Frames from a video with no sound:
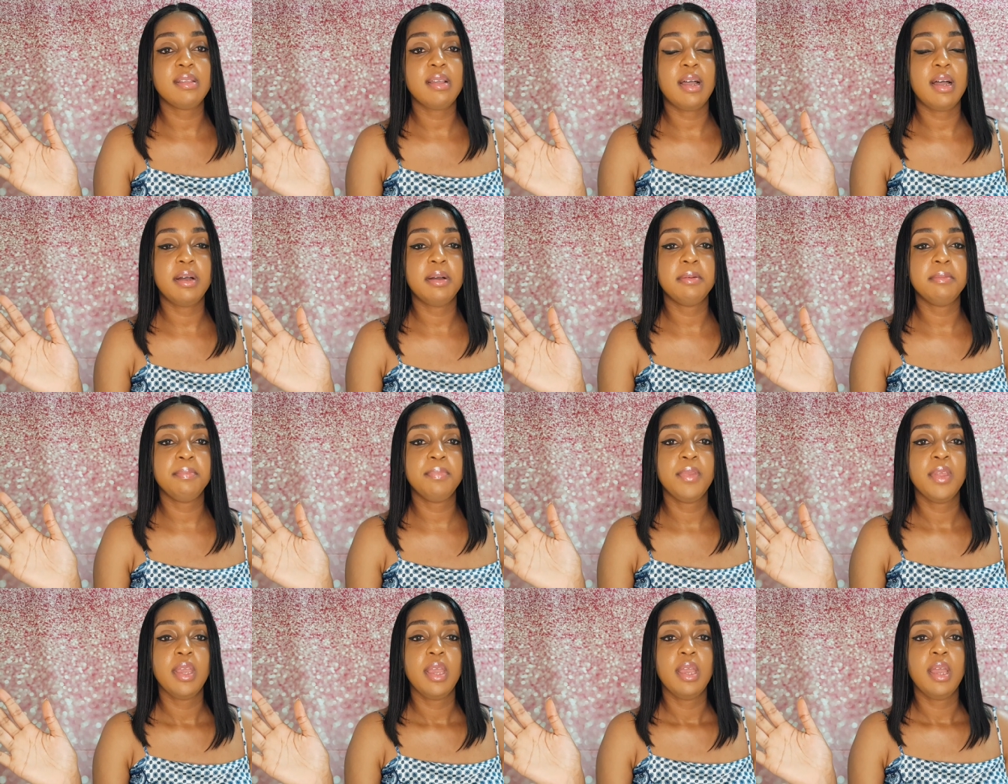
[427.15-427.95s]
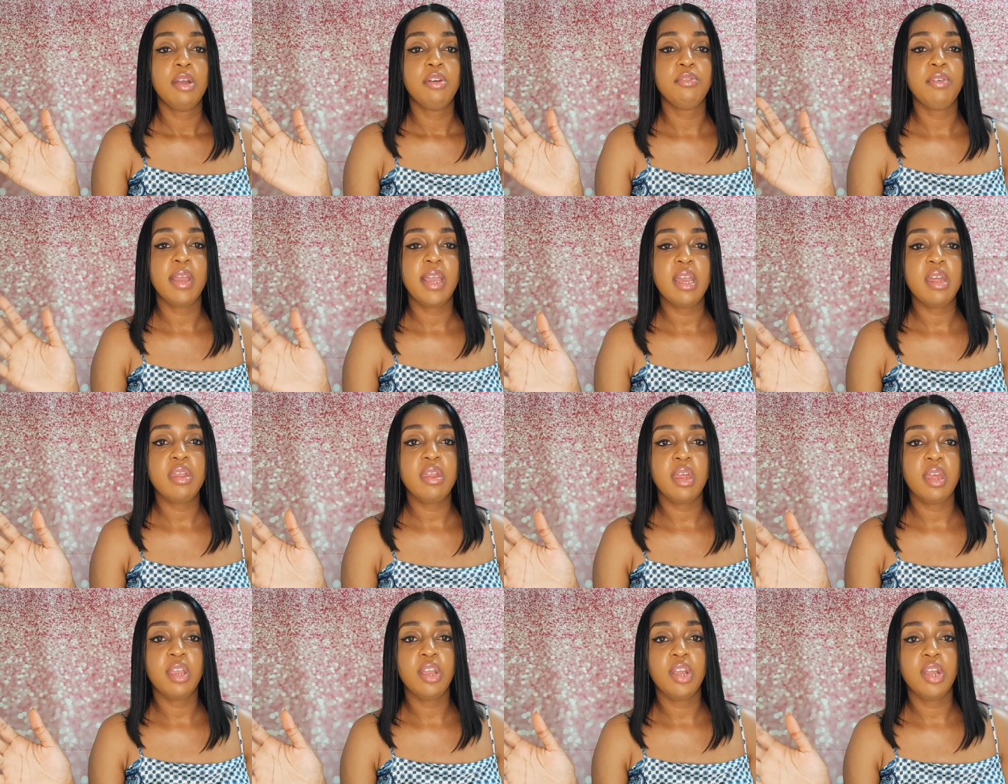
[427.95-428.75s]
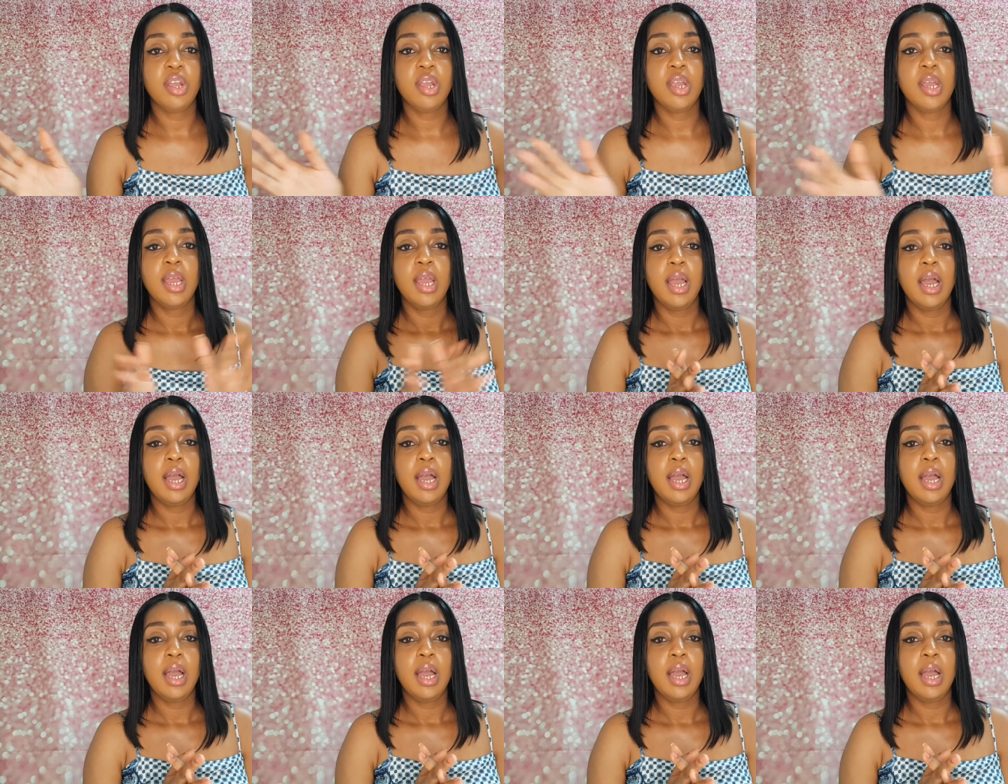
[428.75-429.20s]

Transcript: um, reggae singer.